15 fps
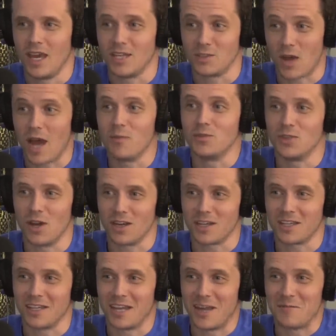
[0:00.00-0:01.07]
And so I'm
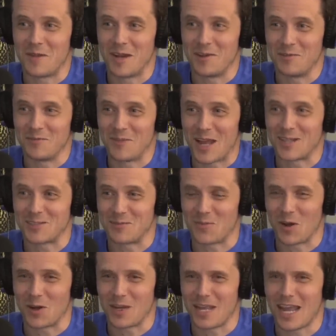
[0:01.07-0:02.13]
drunk at my
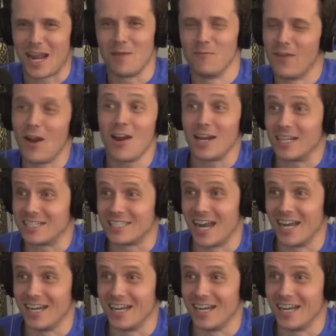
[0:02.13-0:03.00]
bachelor, and I'm very excited.